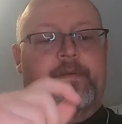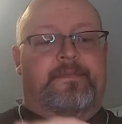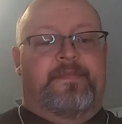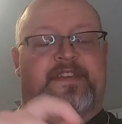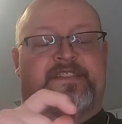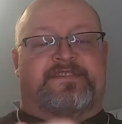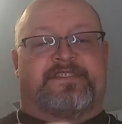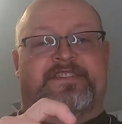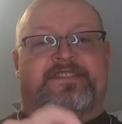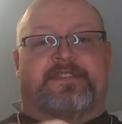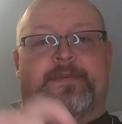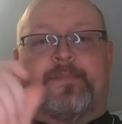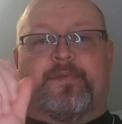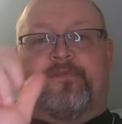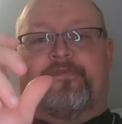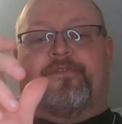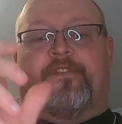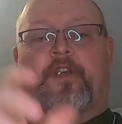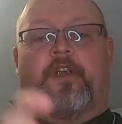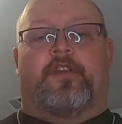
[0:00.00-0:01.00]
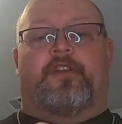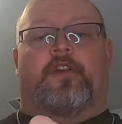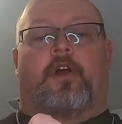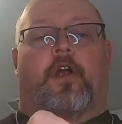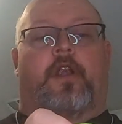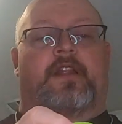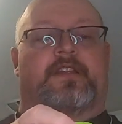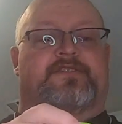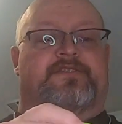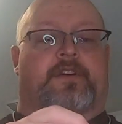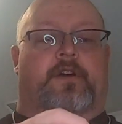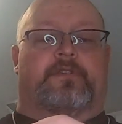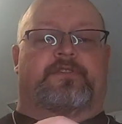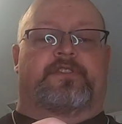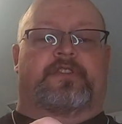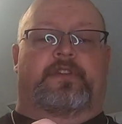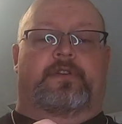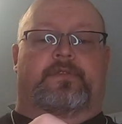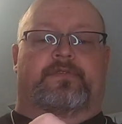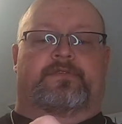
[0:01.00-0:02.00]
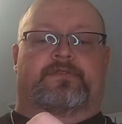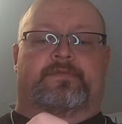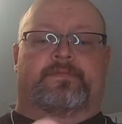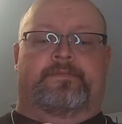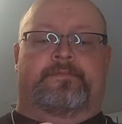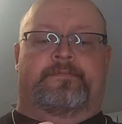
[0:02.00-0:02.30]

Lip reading: This is the preferred garlic salt to use.